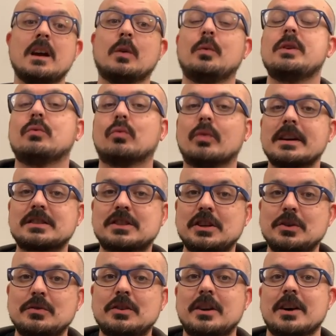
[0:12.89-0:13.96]
We
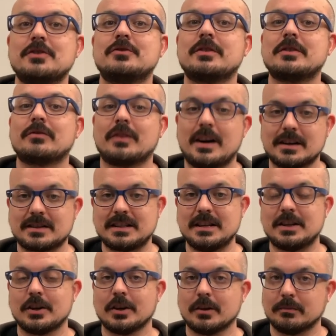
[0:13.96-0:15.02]
rescued Gundren
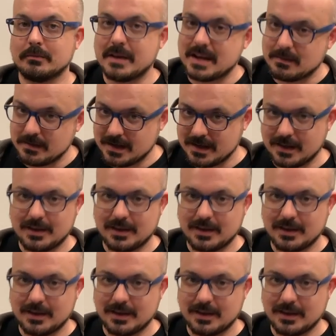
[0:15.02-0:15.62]
Rockseeker, maybe,